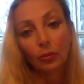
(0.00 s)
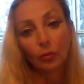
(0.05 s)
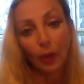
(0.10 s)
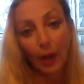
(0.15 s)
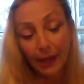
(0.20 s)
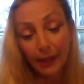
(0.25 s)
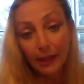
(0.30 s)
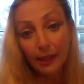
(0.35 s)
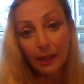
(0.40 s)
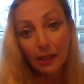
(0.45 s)

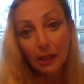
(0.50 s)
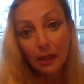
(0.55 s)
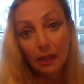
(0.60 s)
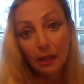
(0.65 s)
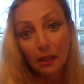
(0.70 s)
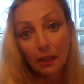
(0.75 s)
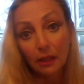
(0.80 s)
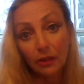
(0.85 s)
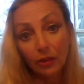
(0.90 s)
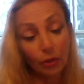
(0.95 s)
ready.
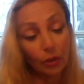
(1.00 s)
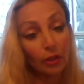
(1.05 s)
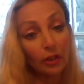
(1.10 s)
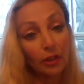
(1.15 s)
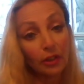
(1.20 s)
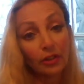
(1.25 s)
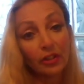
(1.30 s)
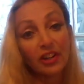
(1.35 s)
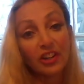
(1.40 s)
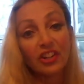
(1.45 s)
You could
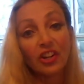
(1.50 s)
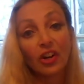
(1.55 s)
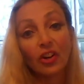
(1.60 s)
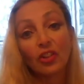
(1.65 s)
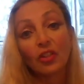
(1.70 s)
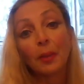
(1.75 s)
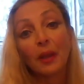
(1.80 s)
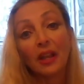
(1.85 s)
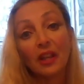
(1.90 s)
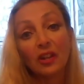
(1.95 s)
literally
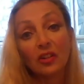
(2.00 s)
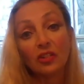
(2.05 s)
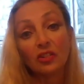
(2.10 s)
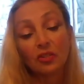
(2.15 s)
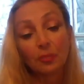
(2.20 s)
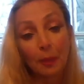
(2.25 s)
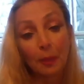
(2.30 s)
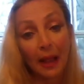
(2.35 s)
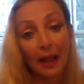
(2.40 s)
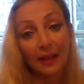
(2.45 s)
tear the
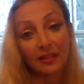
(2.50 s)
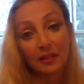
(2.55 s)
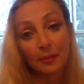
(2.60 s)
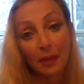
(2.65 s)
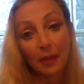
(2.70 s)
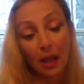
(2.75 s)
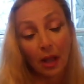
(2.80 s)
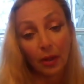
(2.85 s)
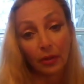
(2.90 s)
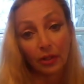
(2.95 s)
pages, pass them
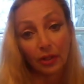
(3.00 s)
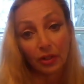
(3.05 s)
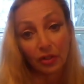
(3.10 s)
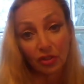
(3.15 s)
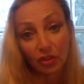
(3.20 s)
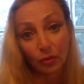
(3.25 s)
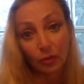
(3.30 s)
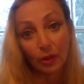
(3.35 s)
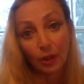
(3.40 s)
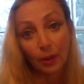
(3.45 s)
out
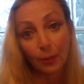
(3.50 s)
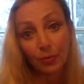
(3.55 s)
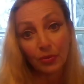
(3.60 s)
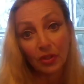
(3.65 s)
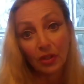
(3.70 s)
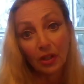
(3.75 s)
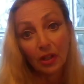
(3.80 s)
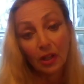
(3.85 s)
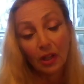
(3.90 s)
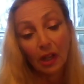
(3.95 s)
as
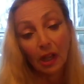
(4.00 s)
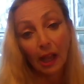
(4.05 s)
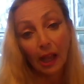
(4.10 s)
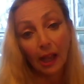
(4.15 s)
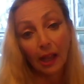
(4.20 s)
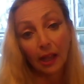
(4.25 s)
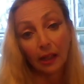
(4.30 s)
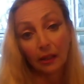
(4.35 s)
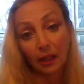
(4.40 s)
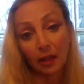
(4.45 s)
scripts,
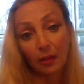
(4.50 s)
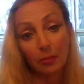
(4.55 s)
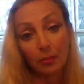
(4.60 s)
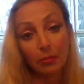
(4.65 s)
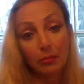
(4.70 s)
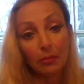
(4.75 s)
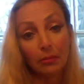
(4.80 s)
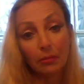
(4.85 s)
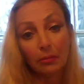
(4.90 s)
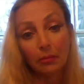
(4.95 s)
and
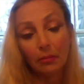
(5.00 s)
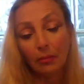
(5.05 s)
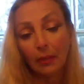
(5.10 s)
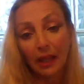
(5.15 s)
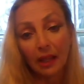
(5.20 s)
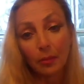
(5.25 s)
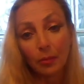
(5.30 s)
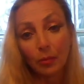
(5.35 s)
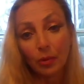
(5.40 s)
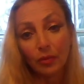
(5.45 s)

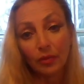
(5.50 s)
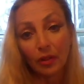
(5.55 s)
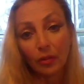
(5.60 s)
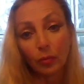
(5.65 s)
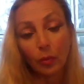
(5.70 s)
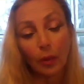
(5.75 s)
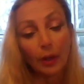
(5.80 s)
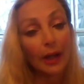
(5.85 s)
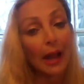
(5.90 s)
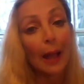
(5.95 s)
make a movie
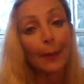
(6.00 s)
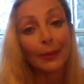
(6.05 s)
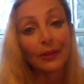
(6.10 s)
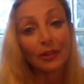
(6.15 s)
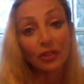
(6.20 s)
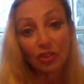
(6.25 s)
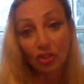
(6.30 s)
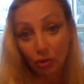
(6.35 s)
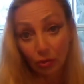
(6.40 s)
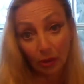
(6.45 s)
of what
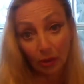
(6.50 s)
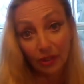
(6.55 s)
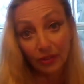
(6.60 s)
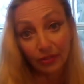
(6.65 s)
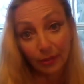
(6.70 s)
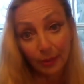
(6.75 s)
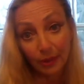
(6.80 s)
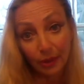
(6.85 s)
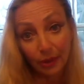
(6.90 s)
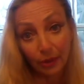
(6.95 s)
happens straight
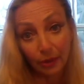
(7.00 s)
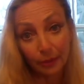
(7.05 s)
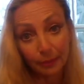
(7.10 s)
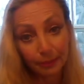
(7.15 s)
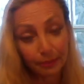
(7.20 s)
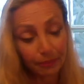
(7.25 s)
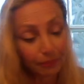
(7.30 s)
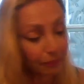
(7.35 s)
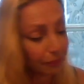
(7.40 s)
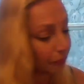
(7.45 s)
from here,
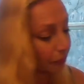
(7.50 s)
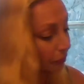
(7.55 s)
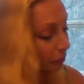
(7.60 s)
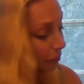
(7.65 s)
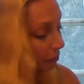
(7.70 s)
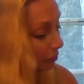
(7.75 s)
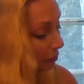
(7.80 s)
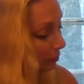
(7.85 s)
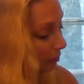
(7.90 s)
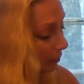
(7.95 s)

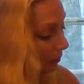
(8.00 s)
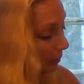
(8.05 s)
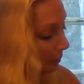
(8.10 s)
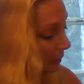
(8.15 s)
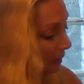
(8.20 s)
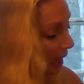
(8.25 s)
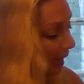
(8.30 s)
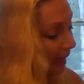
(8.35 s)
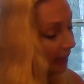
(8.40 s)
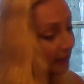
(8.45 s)

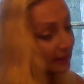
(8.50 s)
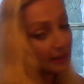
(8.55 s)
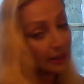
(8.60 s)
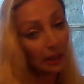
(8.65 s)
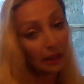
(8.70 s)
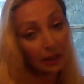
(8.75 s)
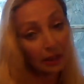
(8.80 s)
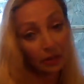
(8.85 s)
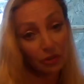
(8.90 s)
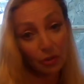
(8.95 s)
as
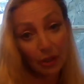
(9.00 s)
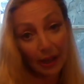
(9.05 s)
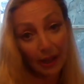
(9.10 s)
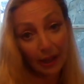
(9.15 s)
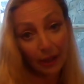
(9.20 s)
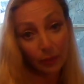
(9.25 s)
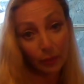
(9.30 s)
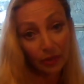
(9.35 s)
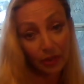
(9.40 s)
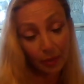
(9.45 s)
you
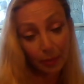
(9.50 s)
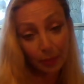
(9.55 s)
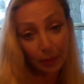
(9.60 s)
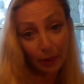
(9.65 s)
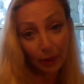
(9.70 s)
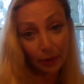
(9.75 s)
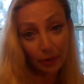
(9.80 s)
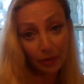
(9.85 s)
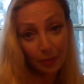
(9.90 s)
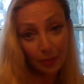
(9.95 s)
can with the
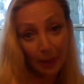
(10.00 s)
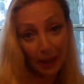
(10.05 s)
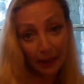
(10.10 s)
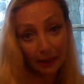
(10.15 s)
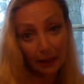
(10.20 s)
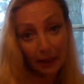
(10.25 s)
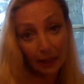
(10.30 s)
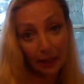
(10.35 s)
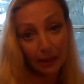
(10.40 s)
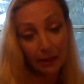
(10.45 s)
Paris
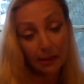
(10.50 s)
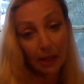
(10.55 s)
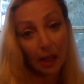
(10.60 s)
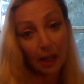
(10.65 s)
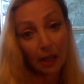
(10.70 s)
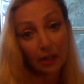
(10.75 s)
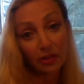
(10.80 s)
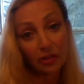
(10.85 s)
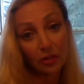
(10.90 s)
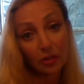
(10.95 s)
Bataclan
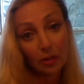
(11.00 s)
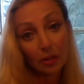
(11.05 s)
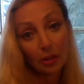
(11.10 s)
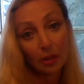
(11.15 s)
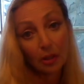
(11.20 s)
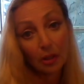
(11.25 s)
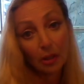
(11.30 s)
attacks